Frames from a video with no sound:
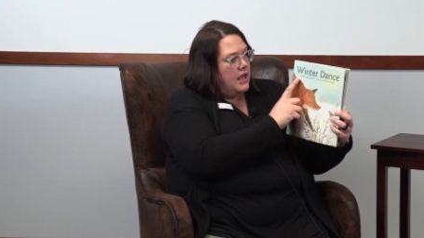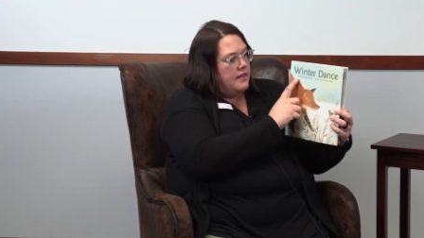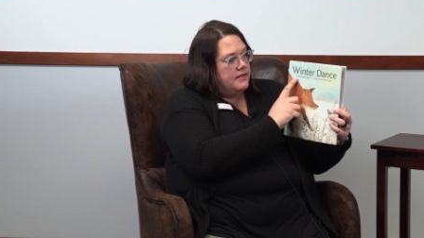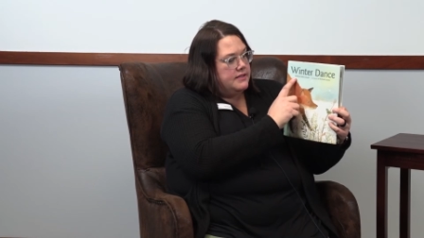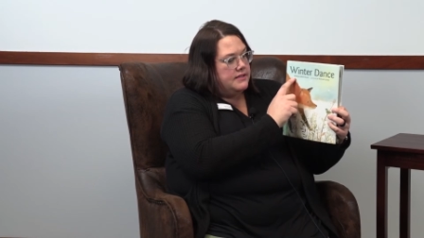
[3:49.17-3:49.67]

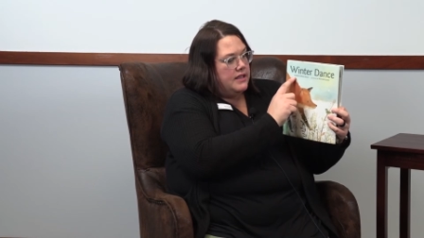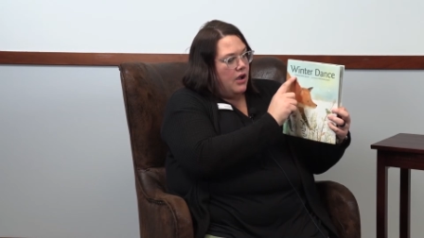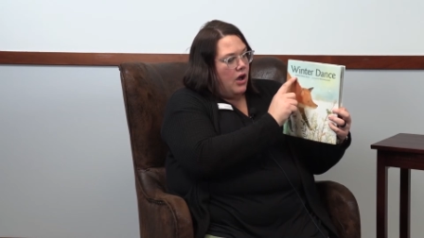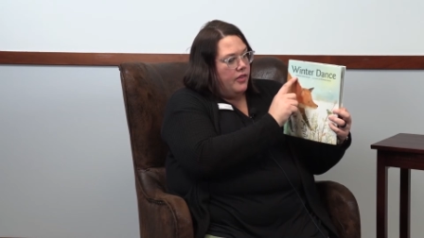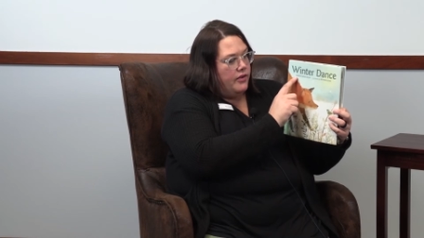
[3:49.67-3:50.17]
This is the
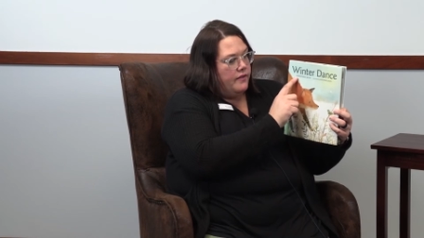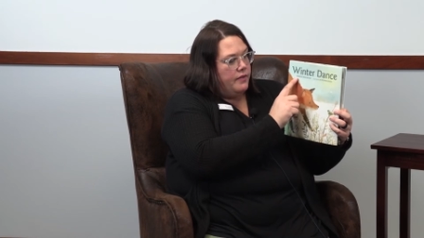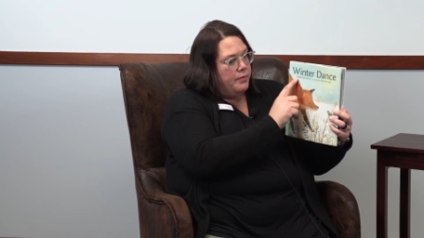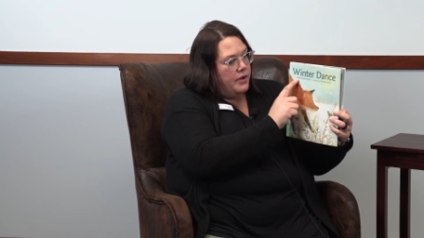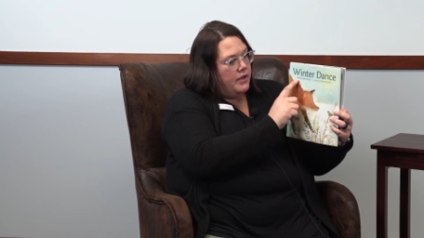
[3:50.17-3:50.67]
author of the
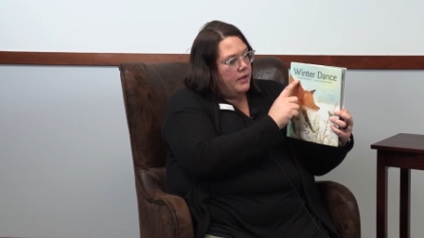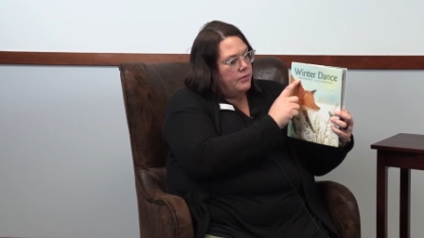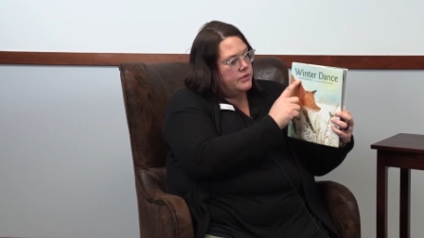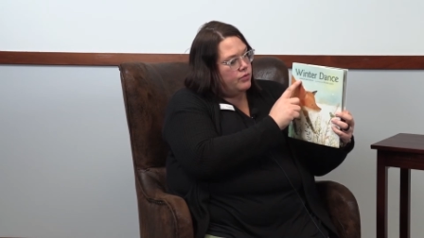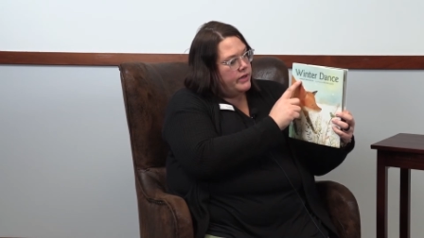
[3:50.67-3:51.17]
book. It
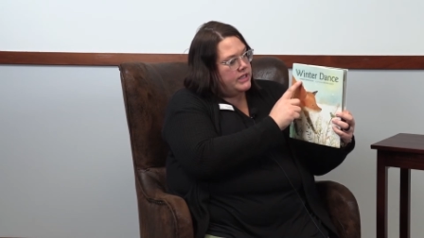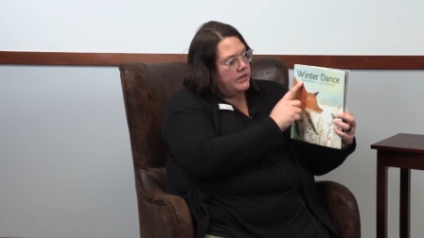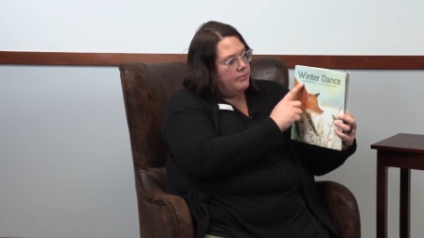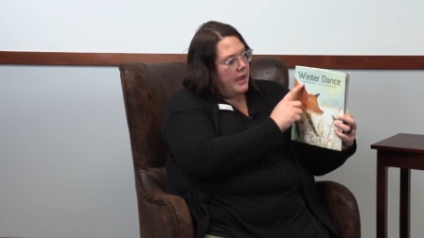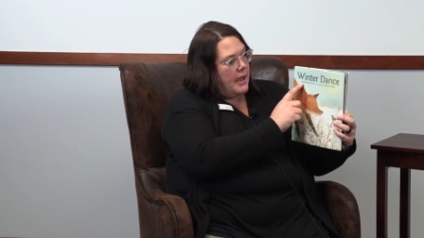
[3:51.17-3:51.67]
was
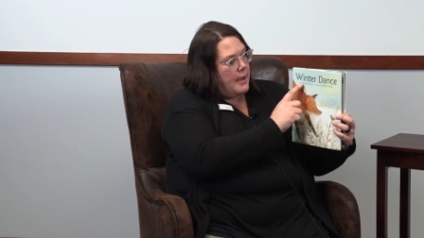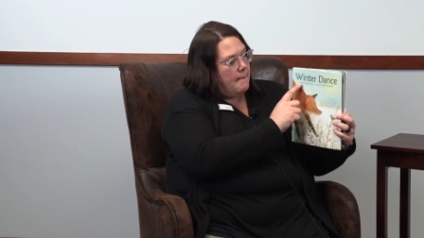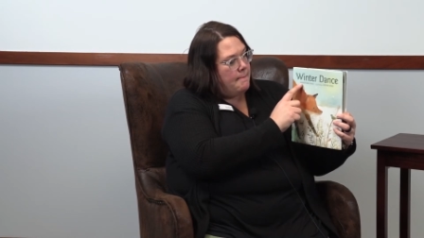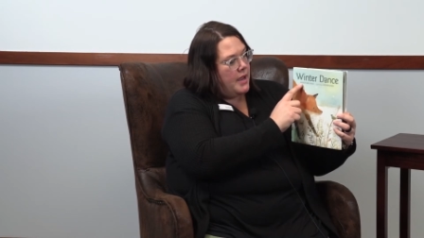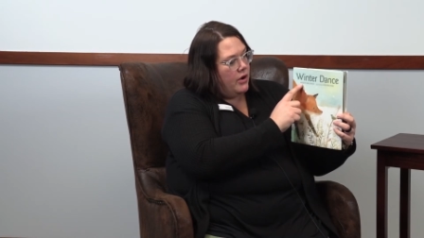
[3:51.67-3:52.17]
written by
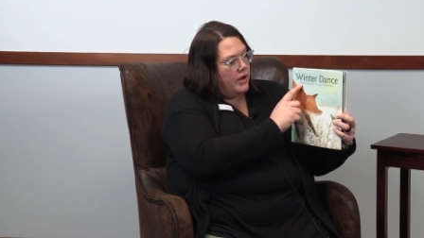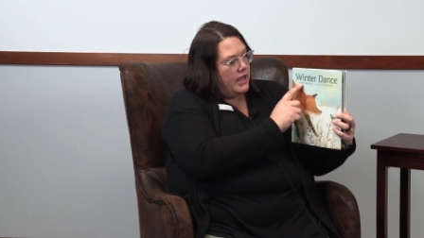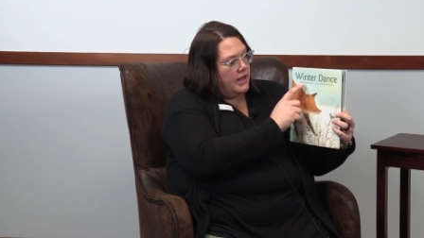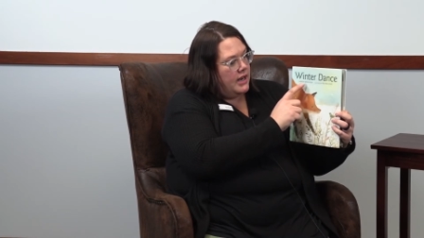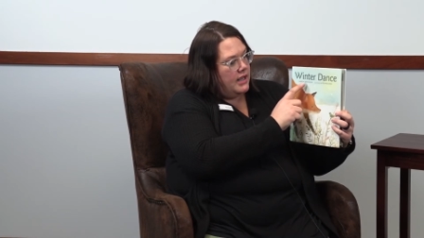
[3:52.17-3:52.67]

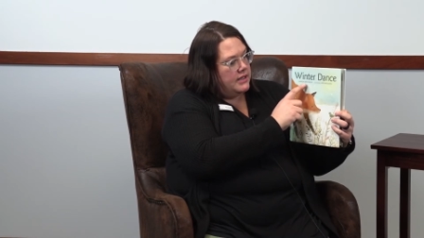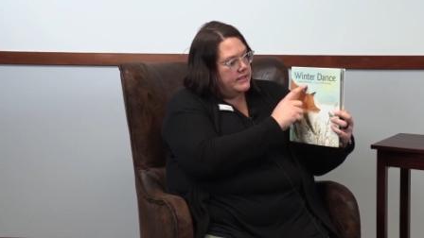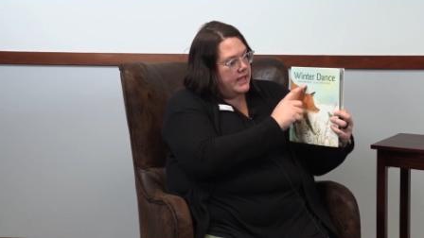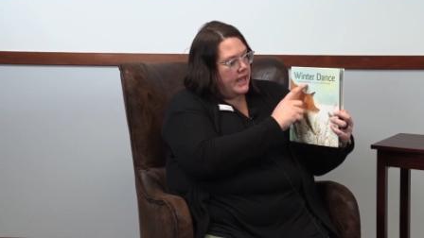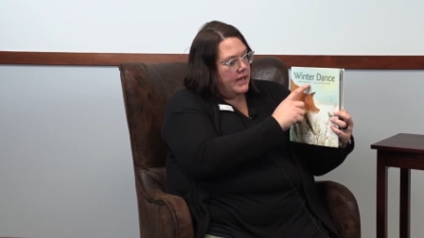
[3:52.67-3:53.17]
Marion
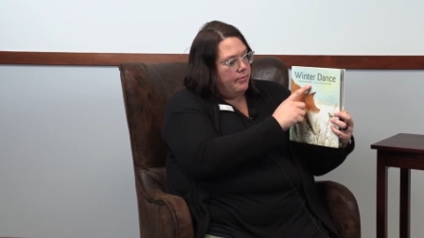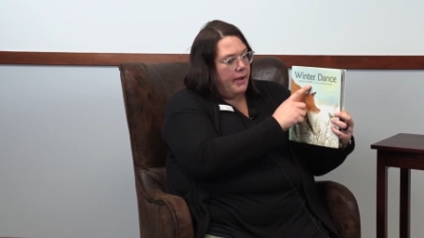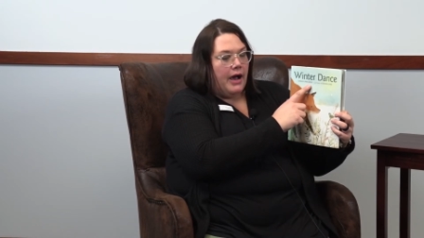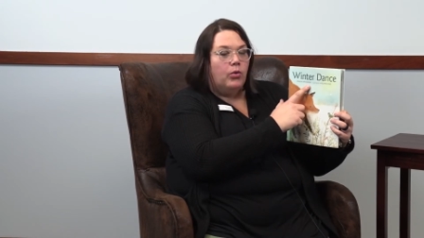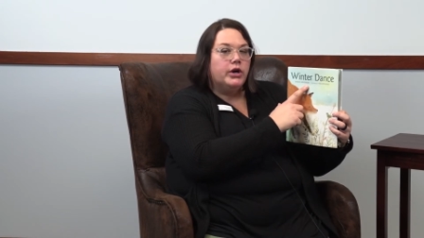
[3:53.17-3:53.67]
Dane
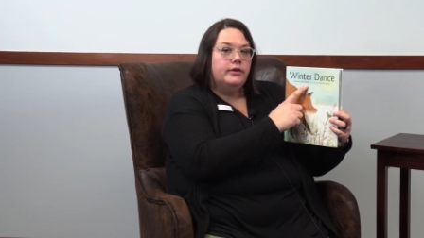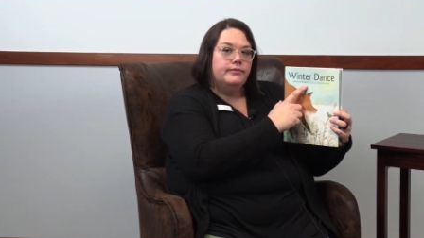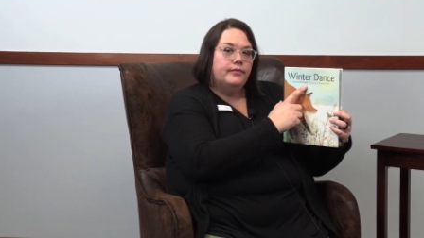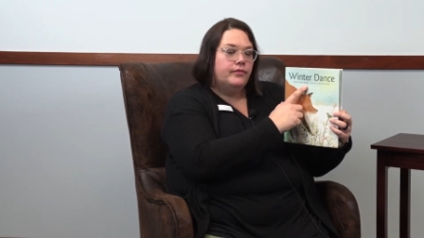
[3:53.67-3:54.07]
Bauer.